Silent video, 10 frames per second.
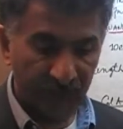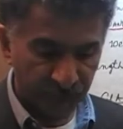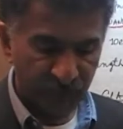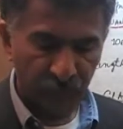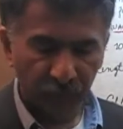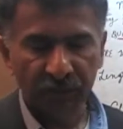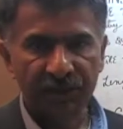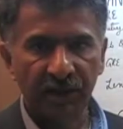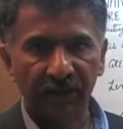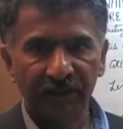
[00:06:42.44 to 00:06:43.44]
is what the
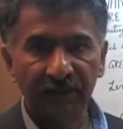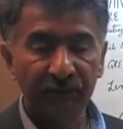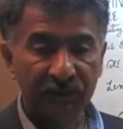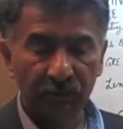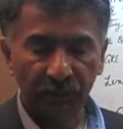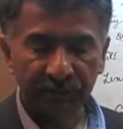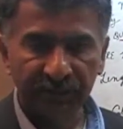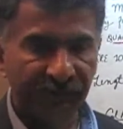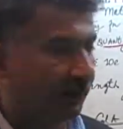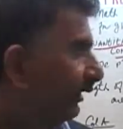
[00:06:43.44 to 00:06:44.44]
GRE is, which is what the
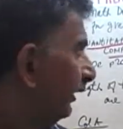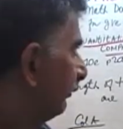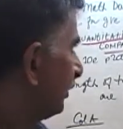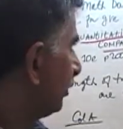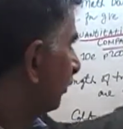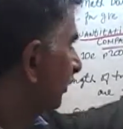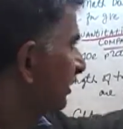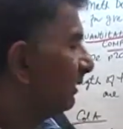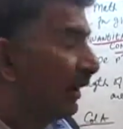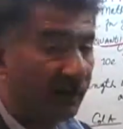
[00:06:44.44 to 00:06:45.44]
SAT is, which is what the
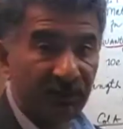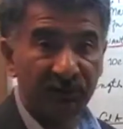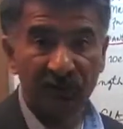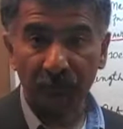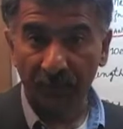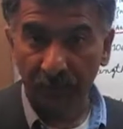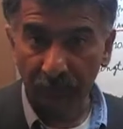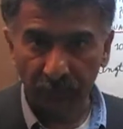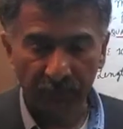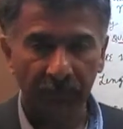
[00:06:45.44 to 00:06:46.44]
GMAT is, which is what I
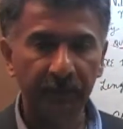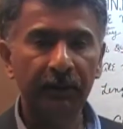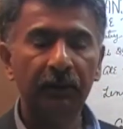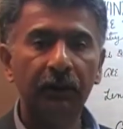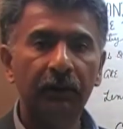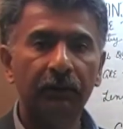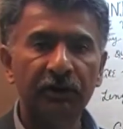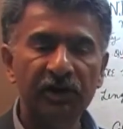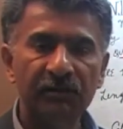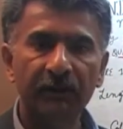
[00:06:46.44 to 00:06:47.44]
do for a living, to
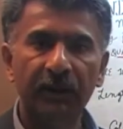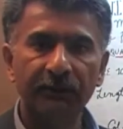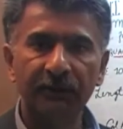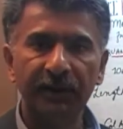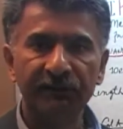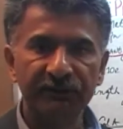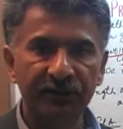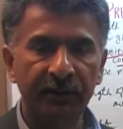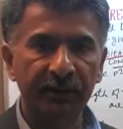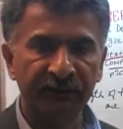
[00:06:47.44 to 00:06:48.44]
teach people how to take the
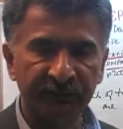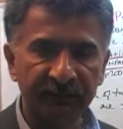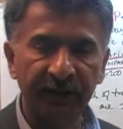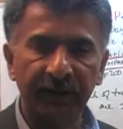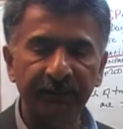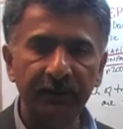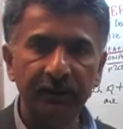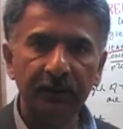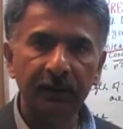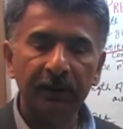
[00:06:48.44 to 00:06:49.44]
standardized exam.
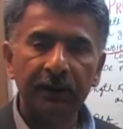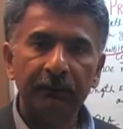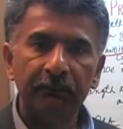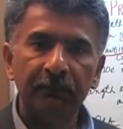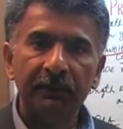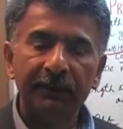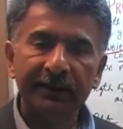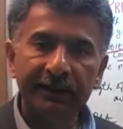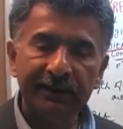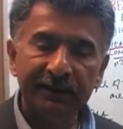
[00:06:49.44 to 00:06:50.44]

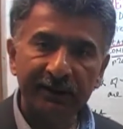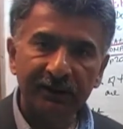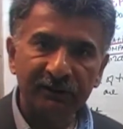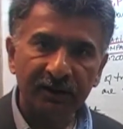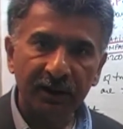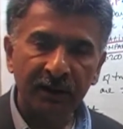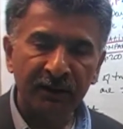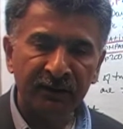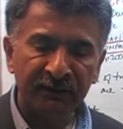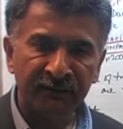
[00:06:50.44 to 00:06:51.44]
Taking a
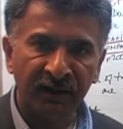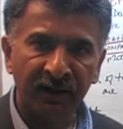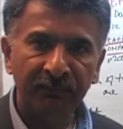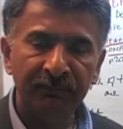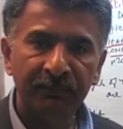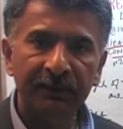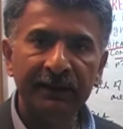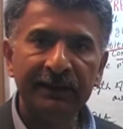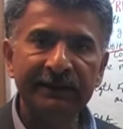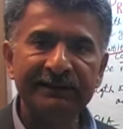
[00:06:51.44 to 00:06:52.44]
standardized exam
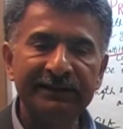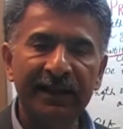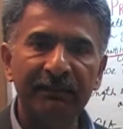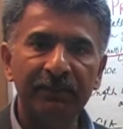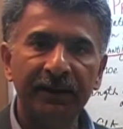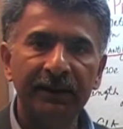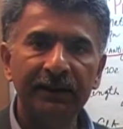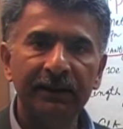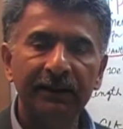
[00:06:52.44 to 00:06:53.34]
is like playing